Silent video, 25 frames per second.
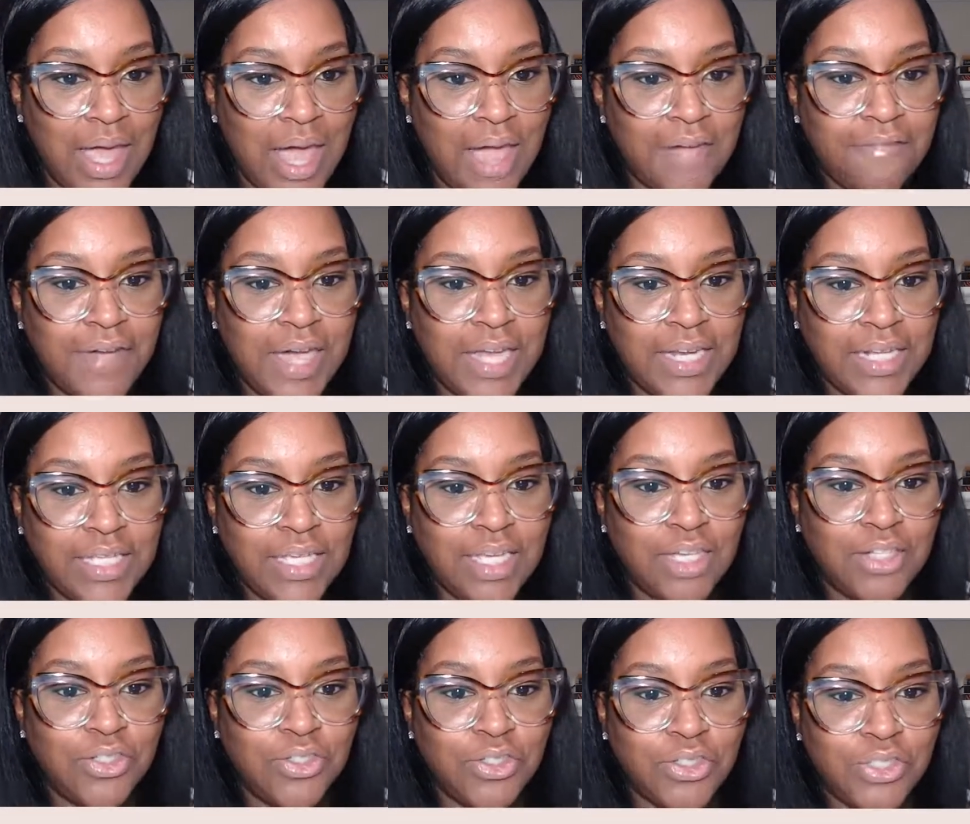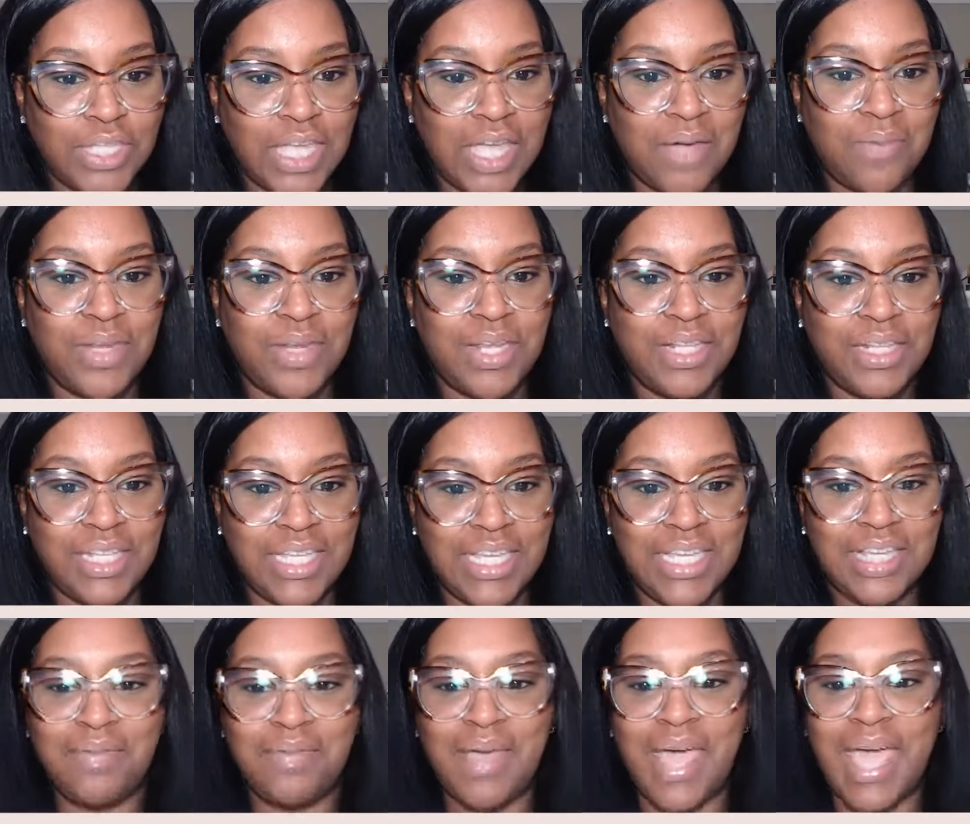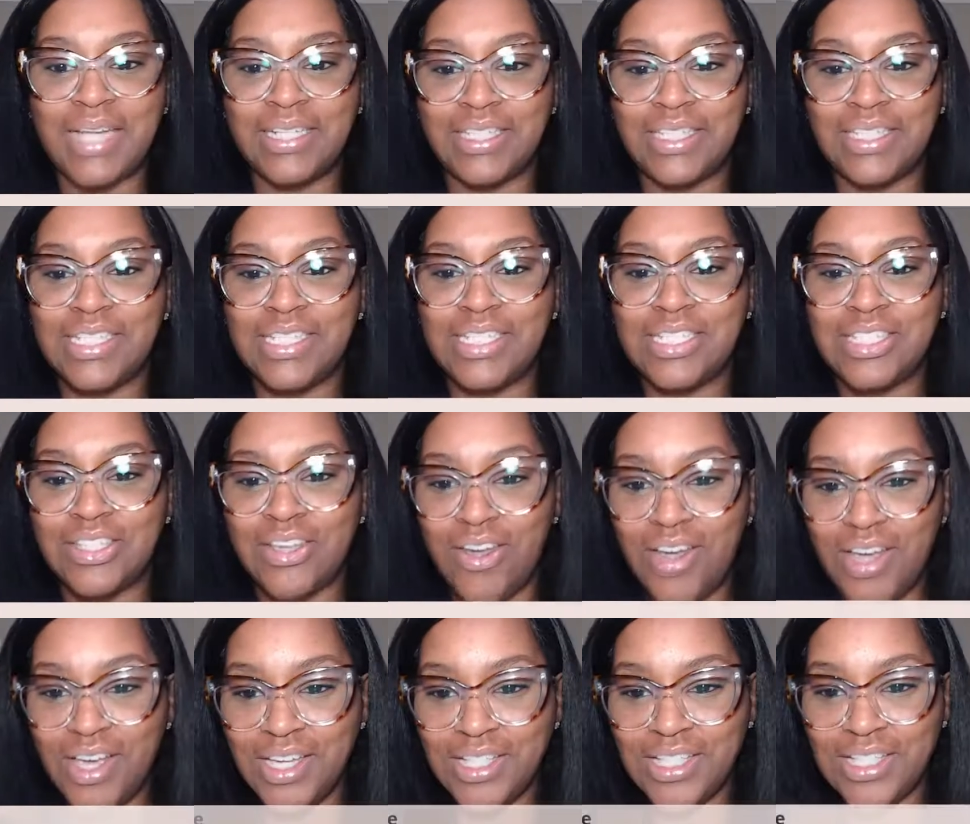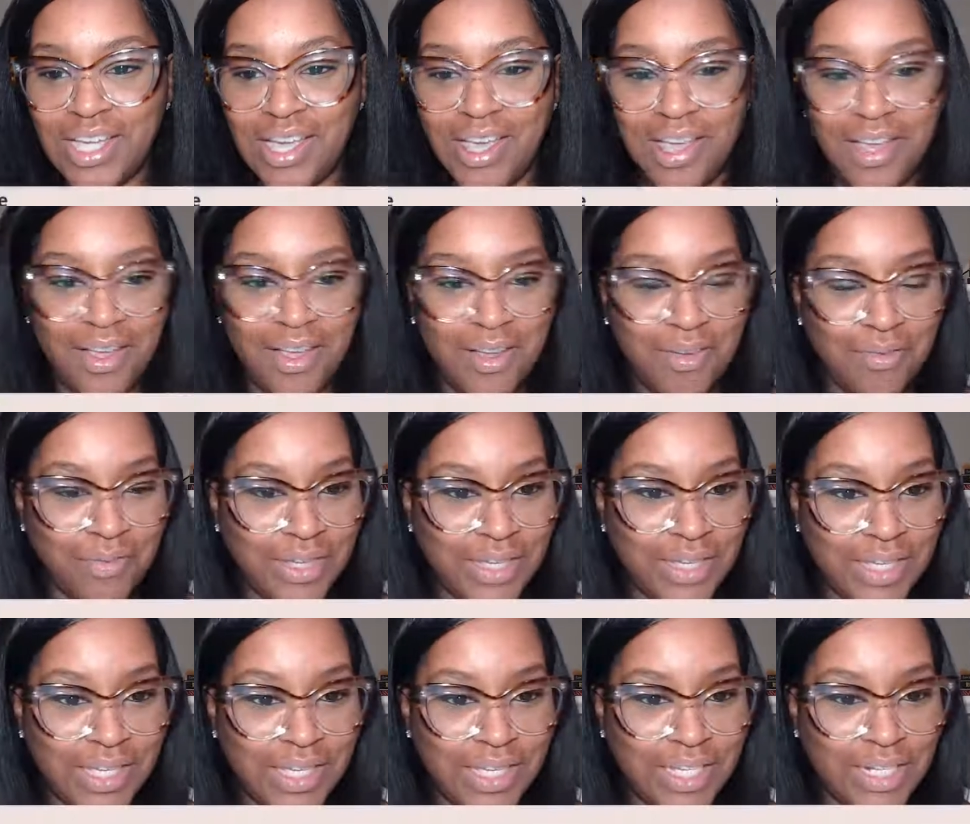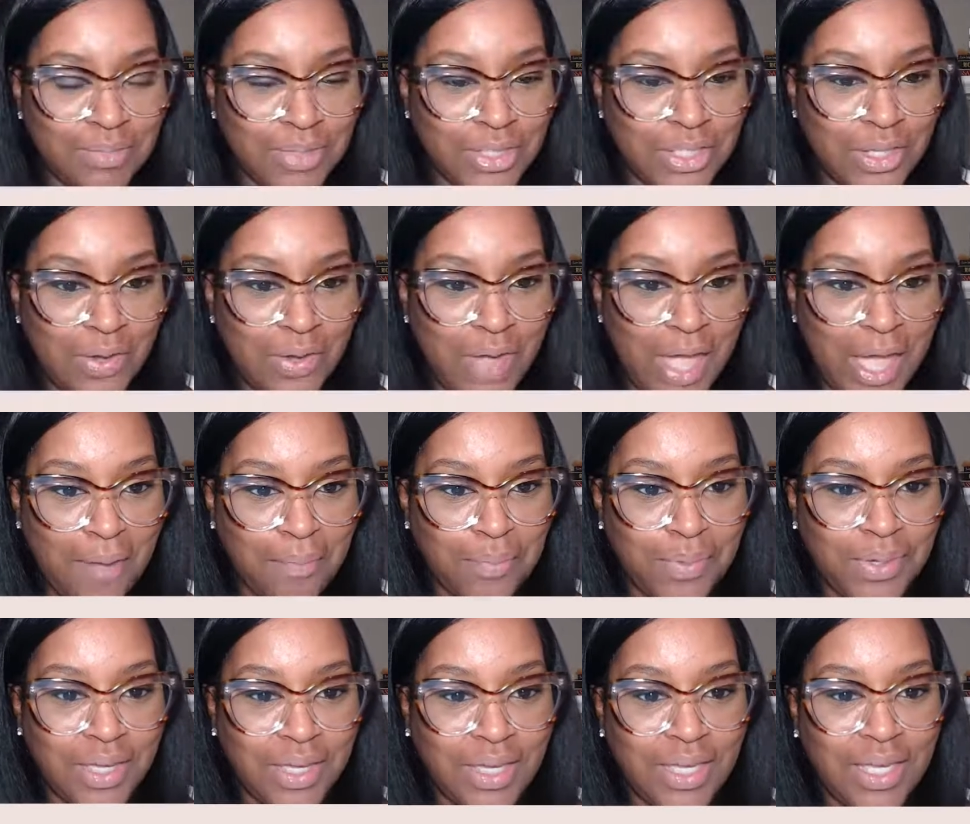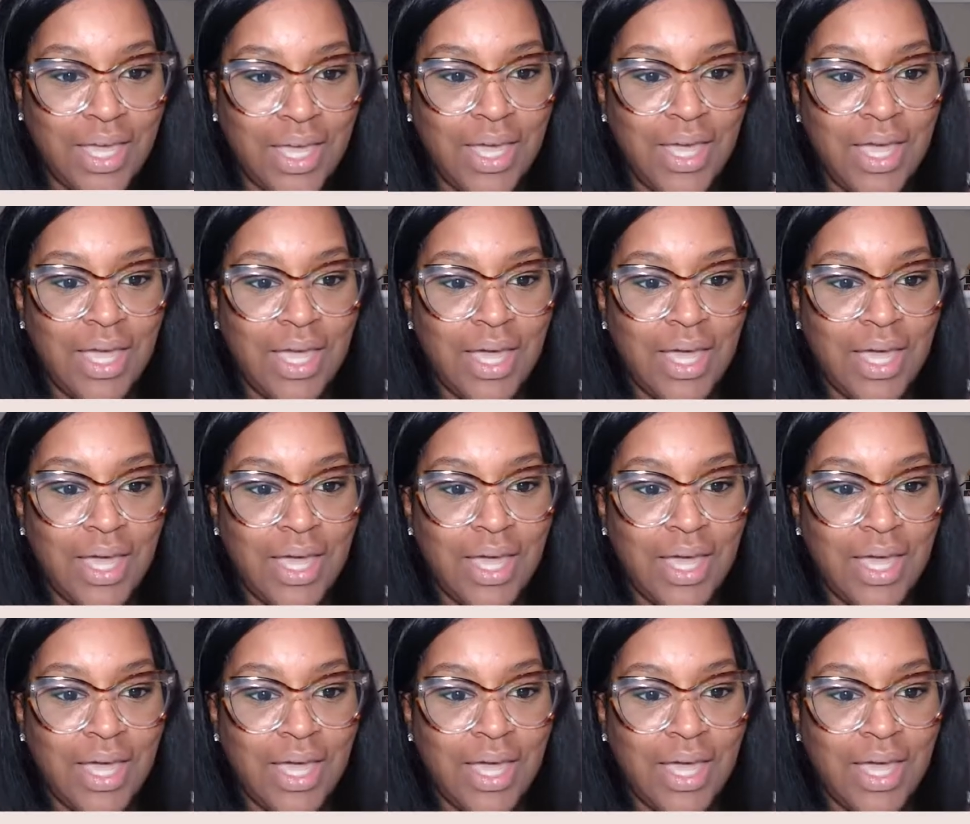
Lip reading: I finally understand what a lead magnet is. Awesome. Good. I'm so happy.